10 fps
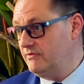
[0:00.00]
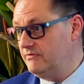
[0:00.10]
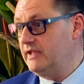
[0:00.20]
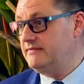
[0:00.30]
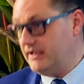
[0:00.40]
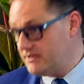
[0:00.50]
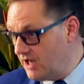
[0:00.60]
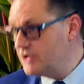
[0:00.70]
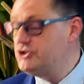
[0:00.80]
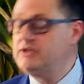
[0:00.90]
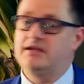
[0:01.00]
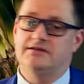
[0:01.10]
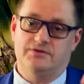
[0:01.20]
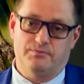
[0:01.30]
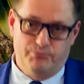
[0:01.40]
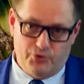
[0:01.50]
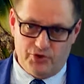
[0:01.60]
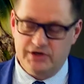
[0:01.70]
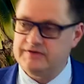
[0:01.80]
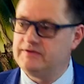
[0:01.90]
that technology can
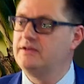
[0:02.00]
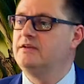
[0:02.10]
support